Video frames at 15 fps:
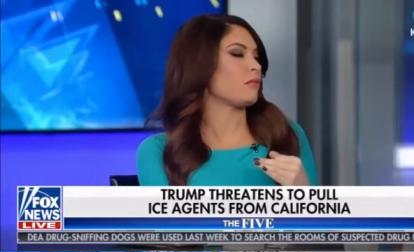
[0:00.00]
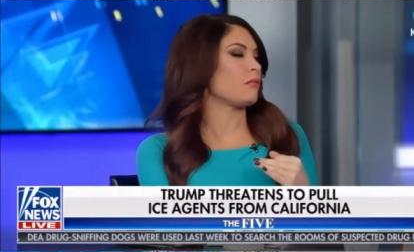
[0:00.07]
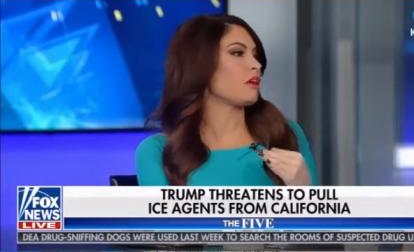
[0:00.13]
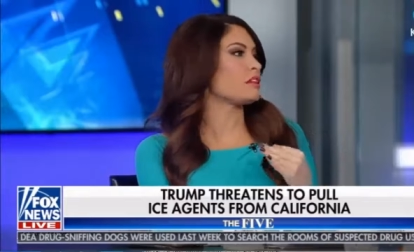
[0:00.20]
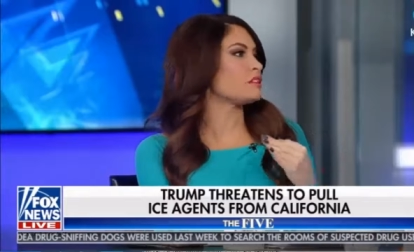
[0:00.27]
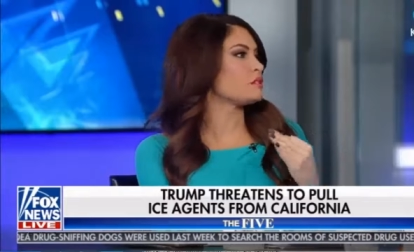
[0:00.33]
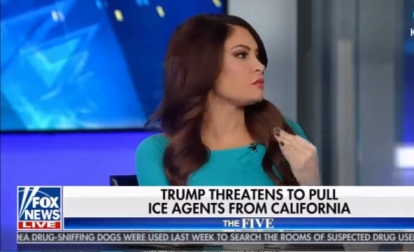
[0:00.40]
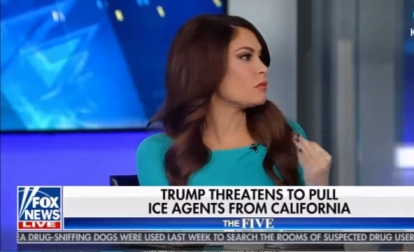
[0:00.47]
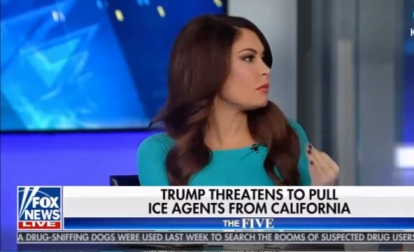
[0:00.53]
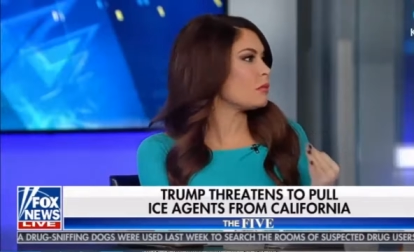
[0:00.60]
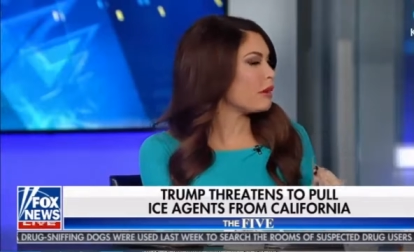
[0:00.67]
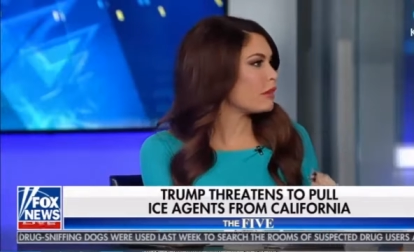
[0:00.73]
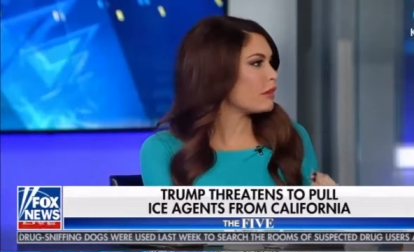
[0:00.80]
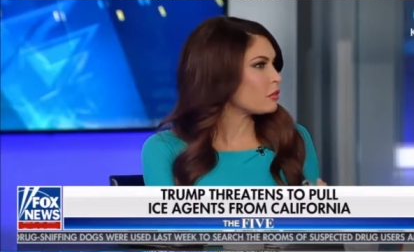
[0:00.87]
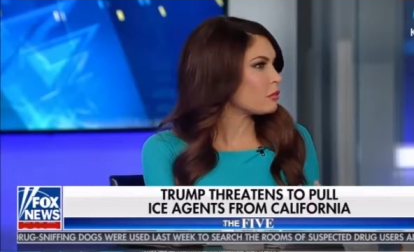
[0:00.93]
They want to sue him
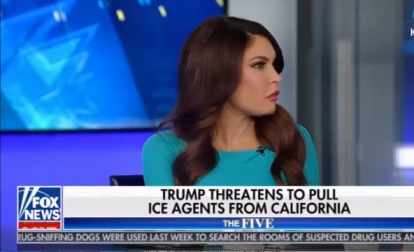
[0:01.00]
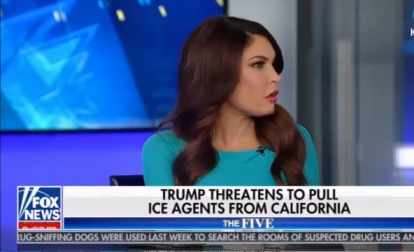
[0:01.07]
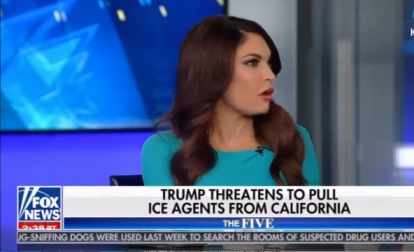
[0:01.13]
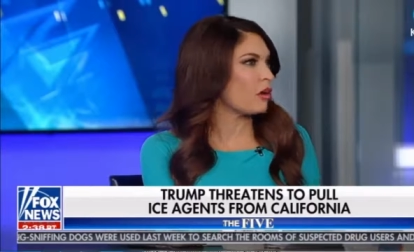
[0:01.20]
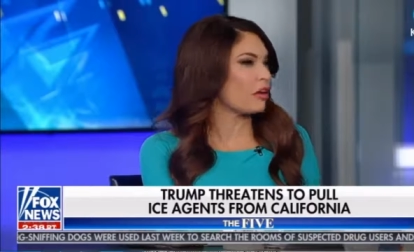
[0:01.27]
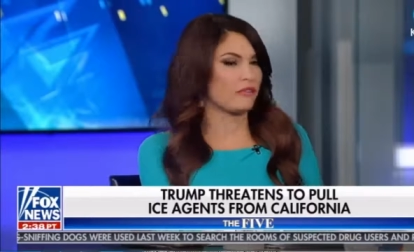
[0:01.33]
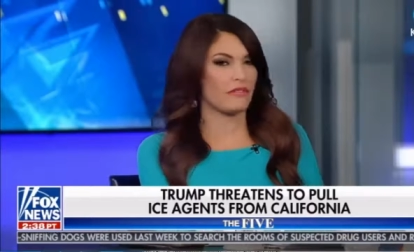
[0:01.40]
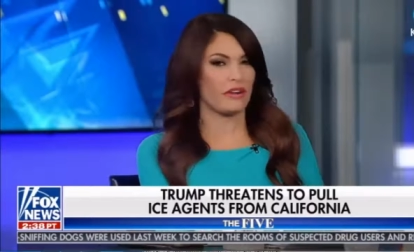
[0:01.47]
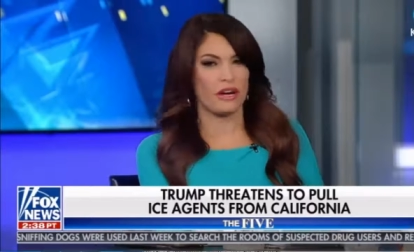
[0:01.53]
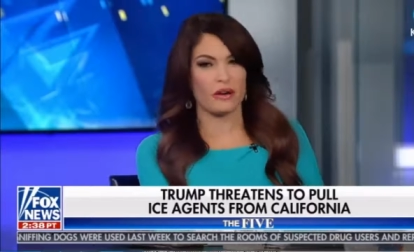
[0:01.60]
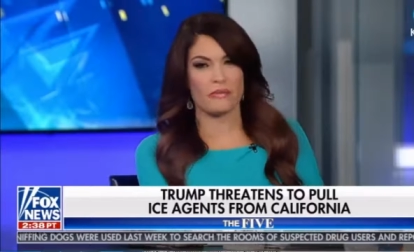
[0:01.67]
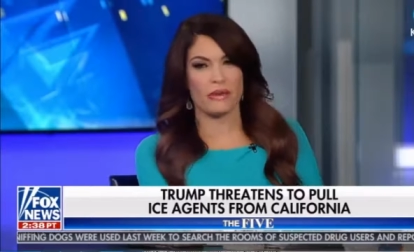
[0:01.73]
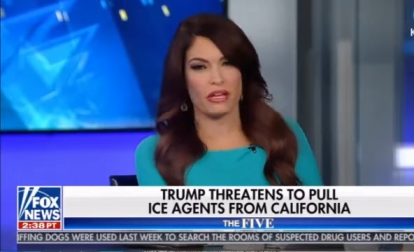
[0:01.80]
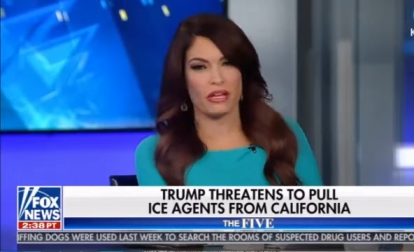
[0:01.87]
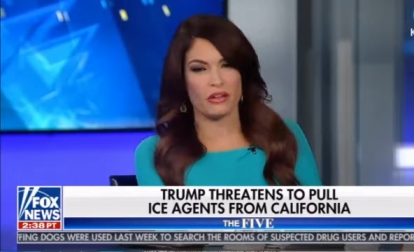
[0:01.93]
about the wall and
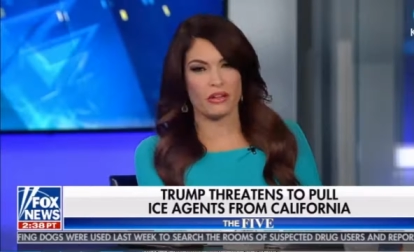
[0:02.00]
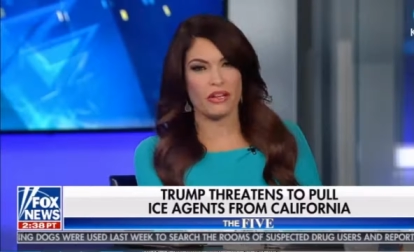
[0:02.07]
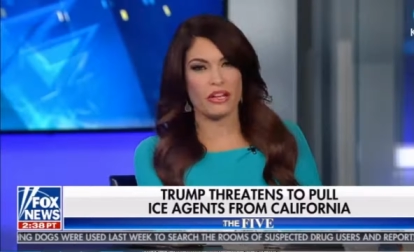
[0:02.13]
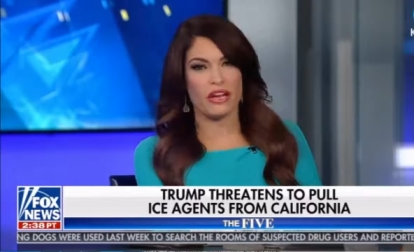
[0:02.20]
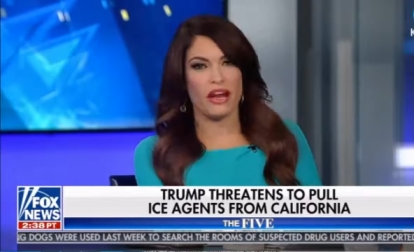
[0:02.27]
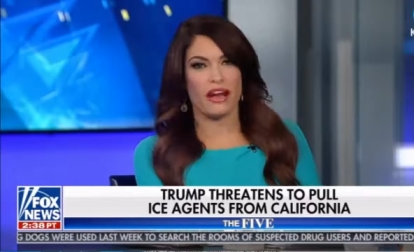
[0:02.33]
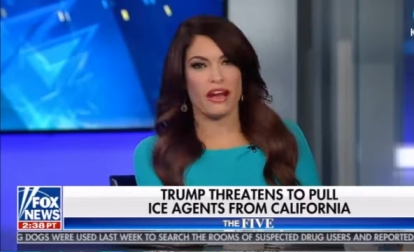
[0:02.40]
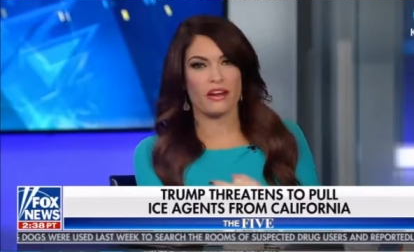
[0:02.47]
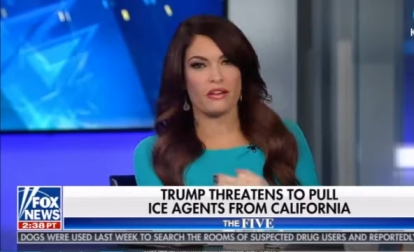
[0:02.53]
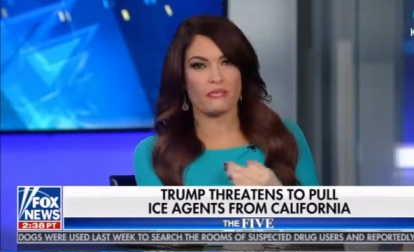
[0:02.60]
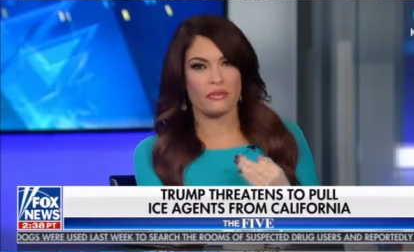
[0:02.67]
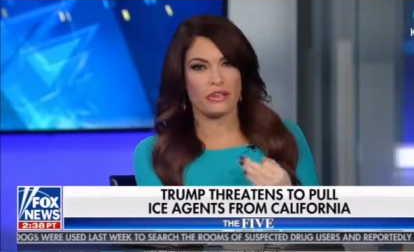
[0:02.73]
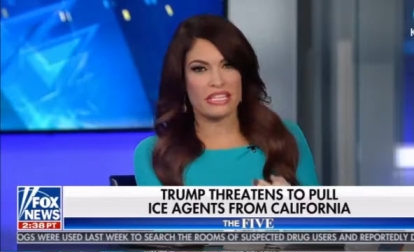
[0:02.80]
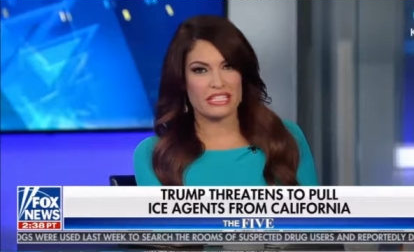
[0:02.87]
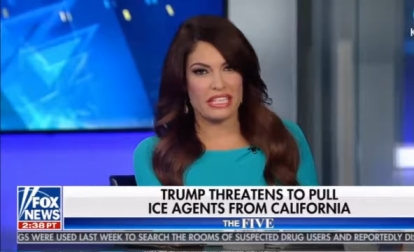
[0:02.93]
environmental
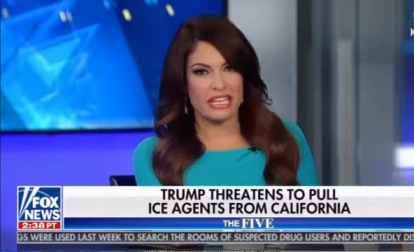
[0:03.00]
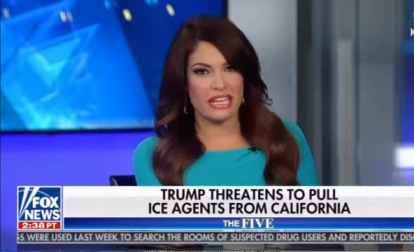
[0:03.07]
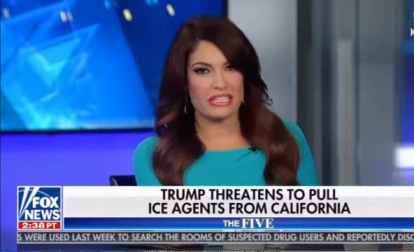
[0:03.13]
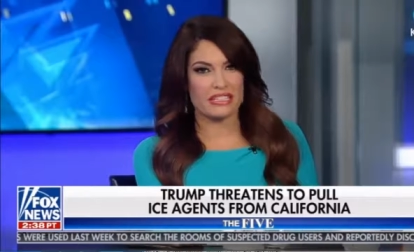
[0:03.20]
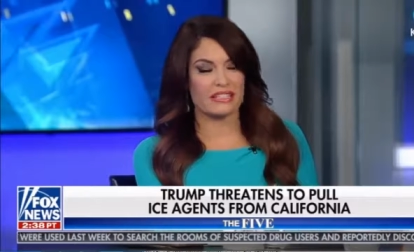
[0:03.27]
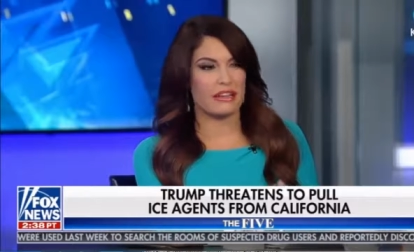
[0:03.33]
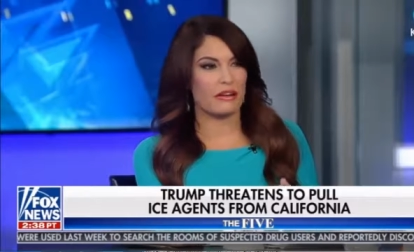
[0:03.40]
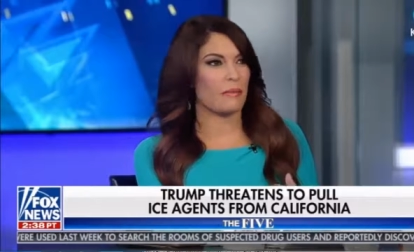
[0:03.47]
reasons.